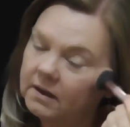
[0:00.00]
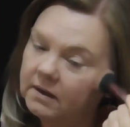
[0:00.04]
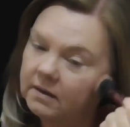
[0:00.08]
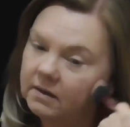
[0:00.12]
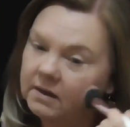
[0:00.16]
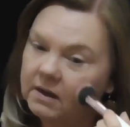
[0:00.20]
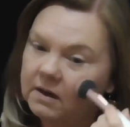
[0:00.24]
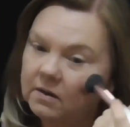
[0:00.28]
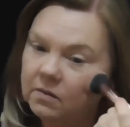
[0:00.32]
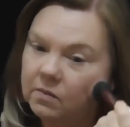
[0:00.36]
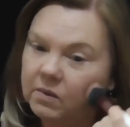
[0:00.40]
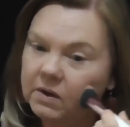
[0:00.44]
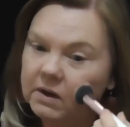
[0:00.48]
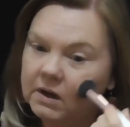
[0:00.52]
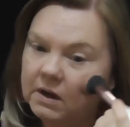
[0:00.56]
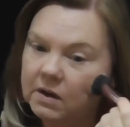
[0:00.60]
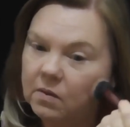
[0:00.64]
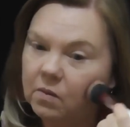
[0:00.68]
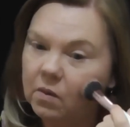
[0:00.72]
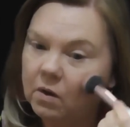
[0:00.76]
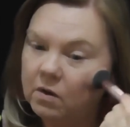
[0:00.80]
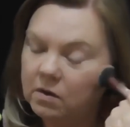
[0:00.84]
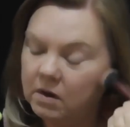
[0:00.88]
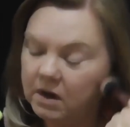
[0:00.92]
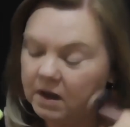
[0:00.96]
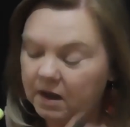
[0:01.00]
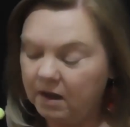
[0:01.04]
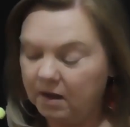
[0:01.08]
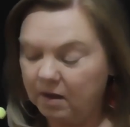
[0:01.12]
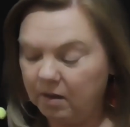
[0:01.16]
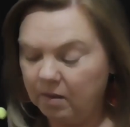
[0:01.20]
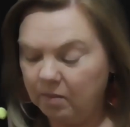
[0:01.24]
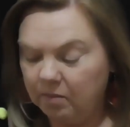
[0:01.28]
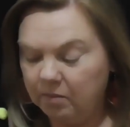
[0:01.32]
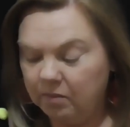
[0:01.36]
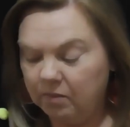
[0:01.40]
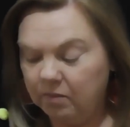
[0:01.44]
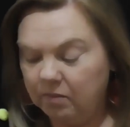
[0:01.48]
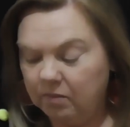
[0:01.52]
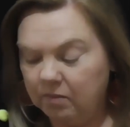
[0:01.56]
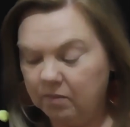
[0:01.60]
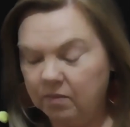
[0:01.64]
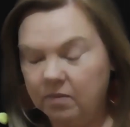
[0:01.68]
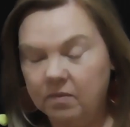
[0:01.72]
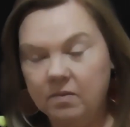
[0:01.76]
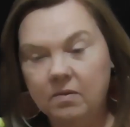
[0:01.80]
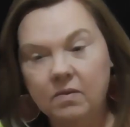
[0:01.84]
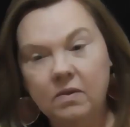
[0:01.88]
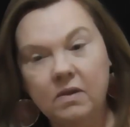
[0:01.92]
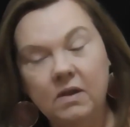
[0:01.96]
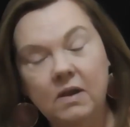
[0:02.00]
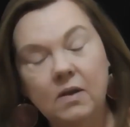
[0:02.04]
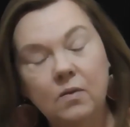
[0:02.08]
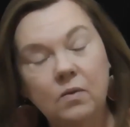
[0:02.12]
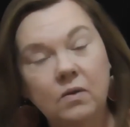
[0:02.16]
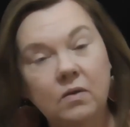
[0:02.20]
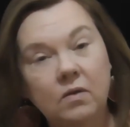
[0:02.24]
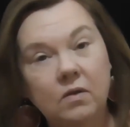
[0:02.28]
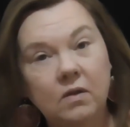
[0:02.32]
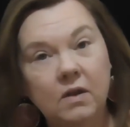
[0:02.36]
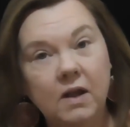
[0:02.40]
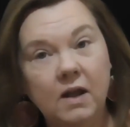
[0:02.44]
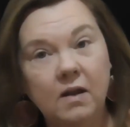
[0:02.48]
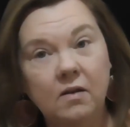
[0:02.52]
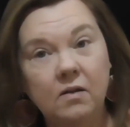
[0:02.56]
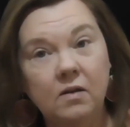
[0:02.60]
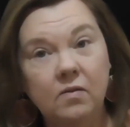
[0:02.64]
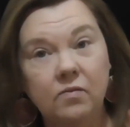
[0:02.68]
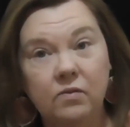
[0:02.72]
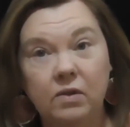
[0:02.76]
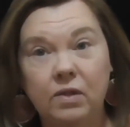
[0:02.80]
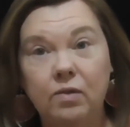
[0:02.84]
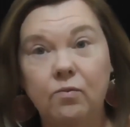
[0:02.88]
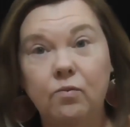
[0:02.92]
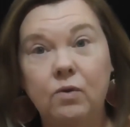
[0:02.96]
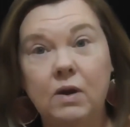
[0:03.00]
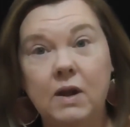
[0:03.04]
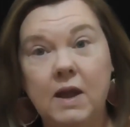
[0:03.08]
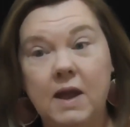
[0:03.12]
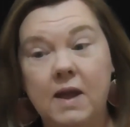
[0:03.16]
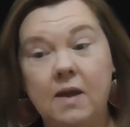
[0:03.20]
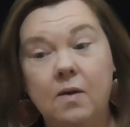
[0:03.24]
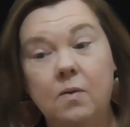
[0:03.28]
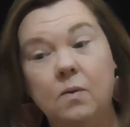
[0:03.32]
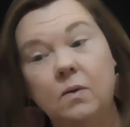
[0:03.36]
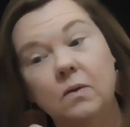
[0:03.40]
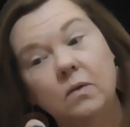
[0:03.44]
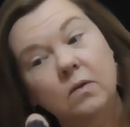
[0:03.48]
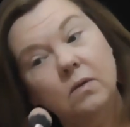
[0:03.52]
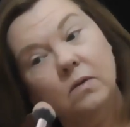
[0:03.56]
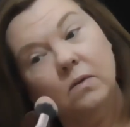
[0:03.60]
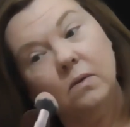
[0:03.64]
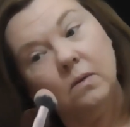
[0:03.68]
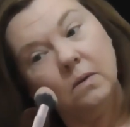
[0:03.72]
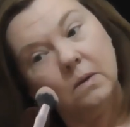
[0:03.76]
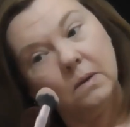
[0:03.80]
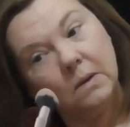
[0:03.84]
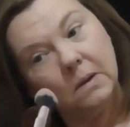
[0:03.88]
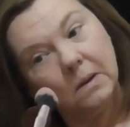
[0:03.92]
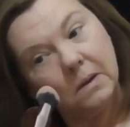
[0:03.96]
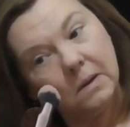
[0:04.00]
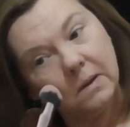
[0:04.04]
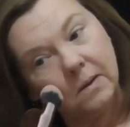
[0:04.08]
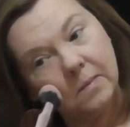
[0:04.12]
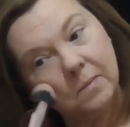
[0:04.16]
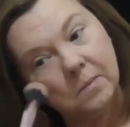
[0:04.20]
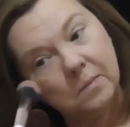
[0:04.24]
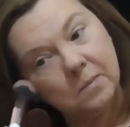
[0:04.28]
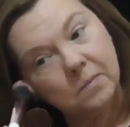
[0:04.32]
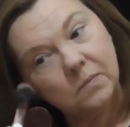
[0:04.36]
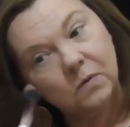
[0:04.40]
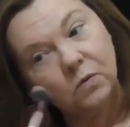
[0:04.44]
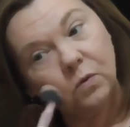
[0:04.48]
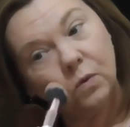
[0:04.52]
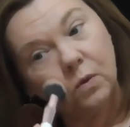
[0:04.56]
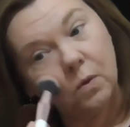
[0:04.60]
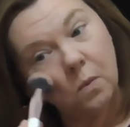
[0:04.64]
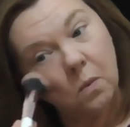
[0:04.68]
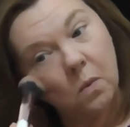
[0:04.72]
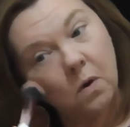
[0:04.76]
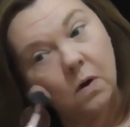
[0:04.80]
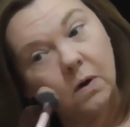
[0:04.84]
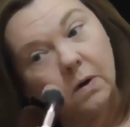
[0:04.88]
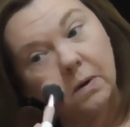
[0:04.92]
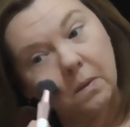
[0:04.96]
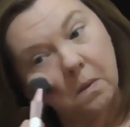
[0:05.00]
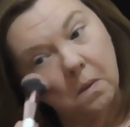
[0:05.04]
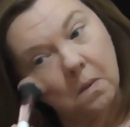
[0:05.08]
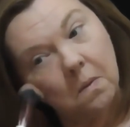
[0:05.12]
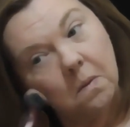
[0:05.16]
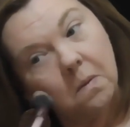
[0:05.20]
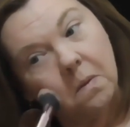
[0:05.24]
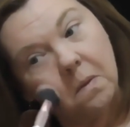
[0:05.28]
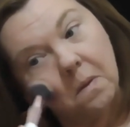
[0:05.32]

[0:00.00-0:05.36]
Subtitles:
And then when he woke up, he was under for 3 hours. Took a while.